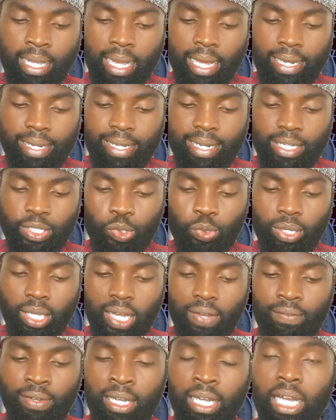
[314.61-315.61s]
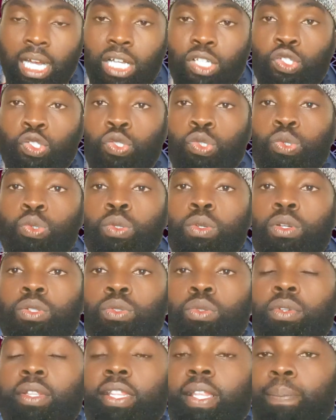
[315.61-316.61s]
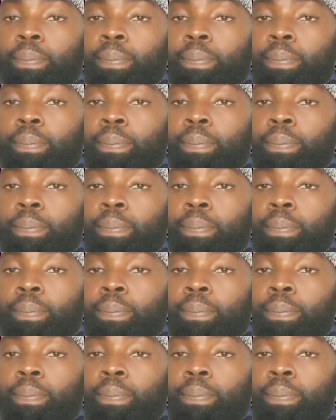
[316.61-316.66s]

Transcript: And next we have as-suratu.